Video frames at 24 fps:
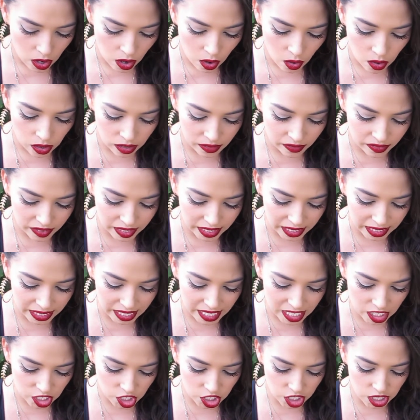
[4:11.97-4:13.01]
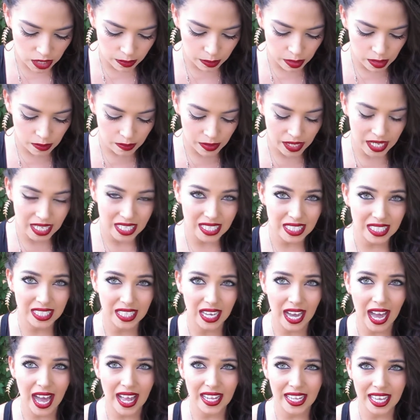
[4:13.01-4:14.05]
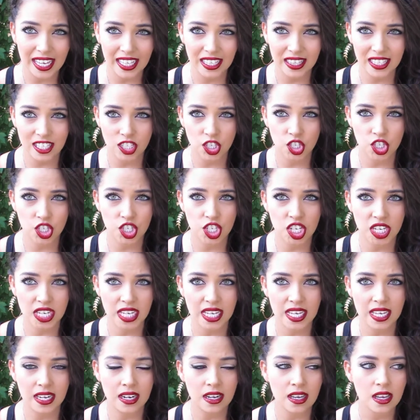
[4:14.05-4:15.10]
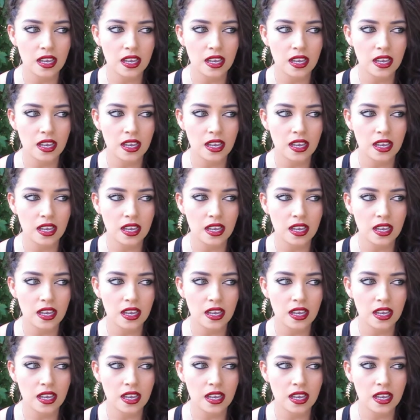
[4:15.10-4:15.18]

or really a shimmer, but it's got like this sheen.